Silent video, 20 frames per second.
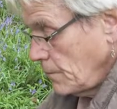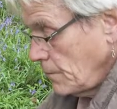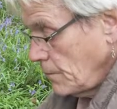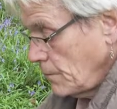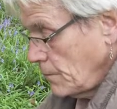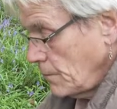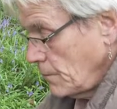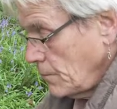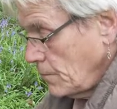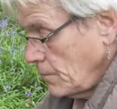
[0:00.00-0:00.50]

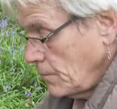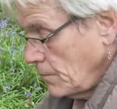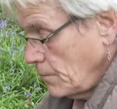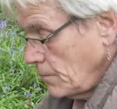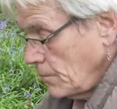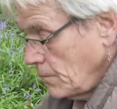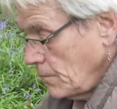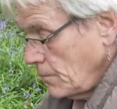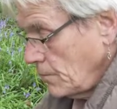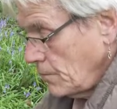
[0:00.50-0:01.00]

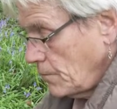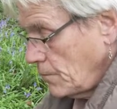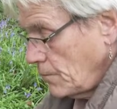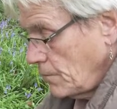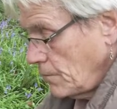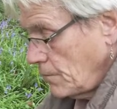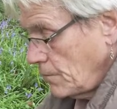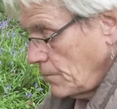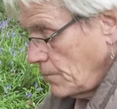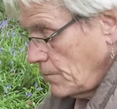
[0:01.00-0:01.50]

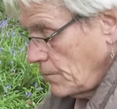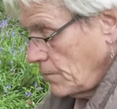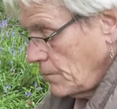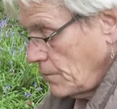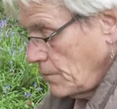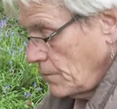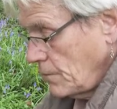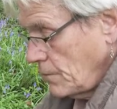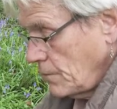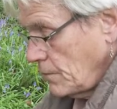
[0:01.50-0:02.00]

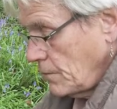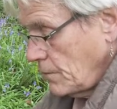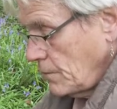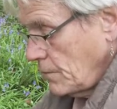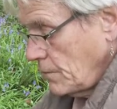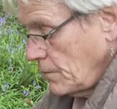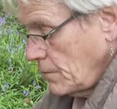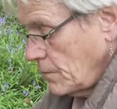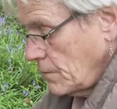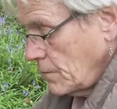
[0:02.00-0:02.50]

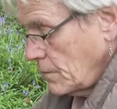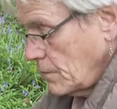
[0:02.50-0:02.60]
(silence)